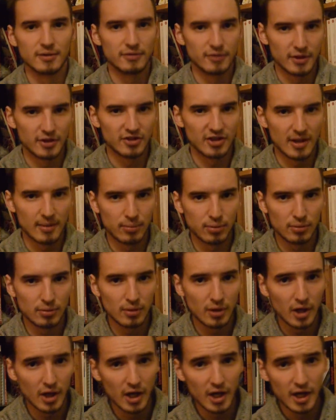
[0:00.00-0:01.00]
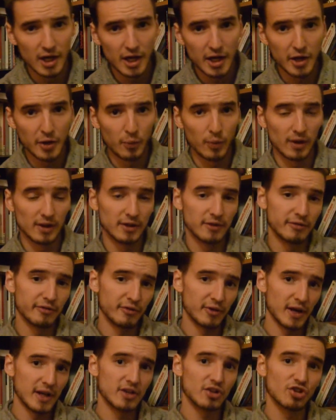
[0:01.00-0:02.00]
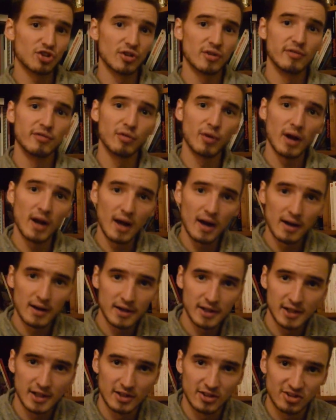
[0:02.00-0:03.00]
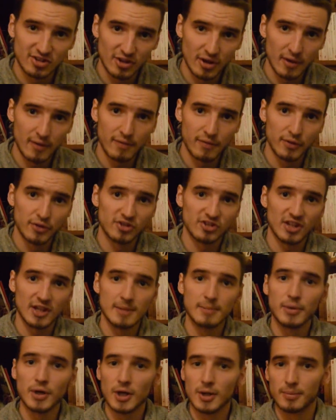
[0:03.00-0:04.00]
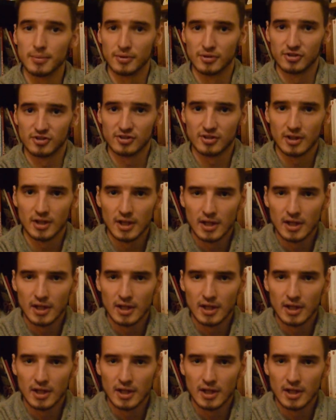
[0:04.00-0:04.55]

For example, well, in French, voilà can serve the same purpose.